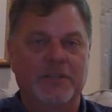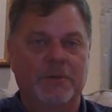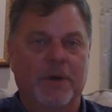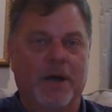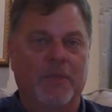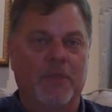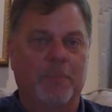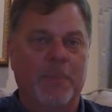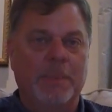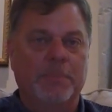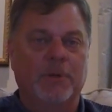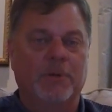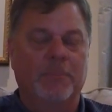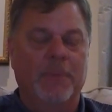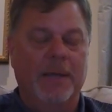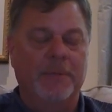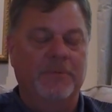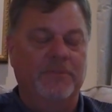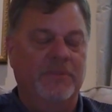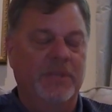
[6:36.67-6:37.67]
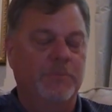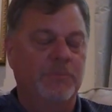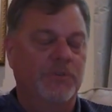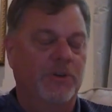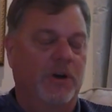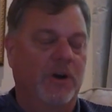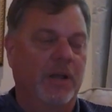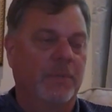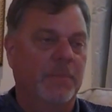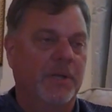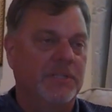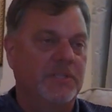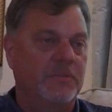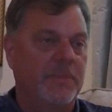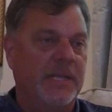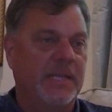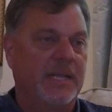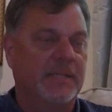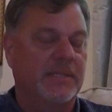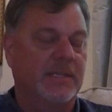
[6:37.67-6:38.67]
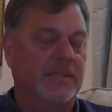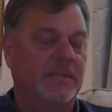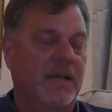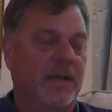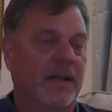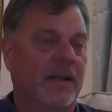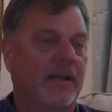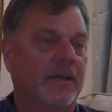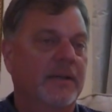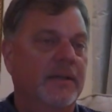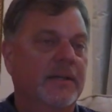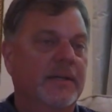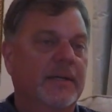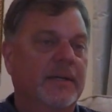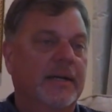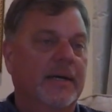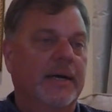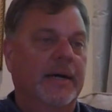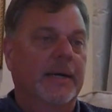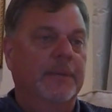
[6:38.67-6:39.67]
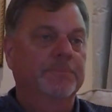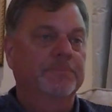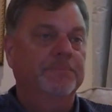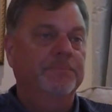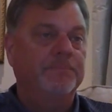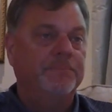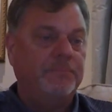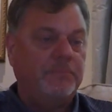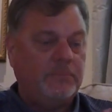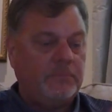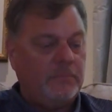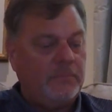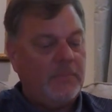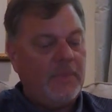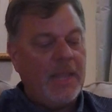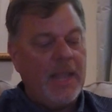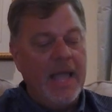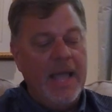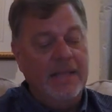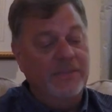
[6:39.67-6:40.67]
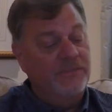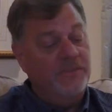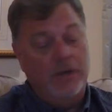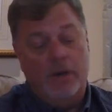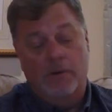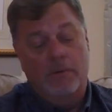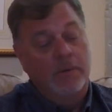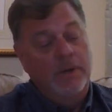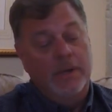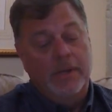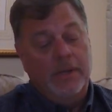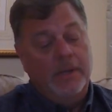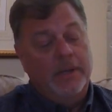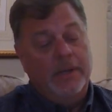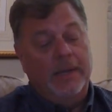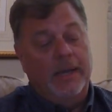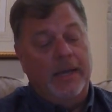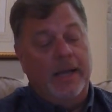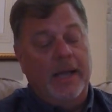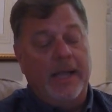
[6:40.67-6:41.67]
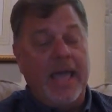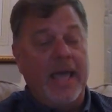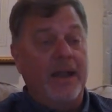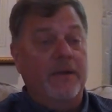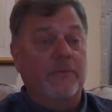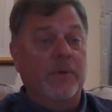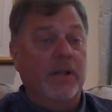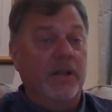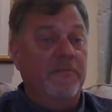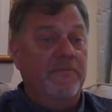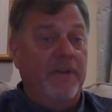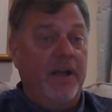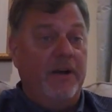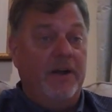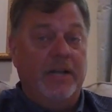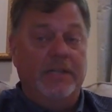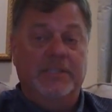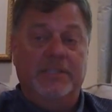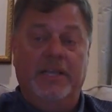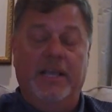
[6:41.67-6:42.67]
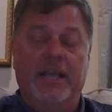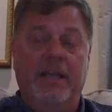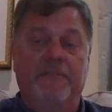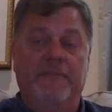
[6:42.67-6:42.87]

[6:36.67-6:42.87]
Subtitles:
To other people it might seem jarring, but to me that's exciting. And so again, it really varies.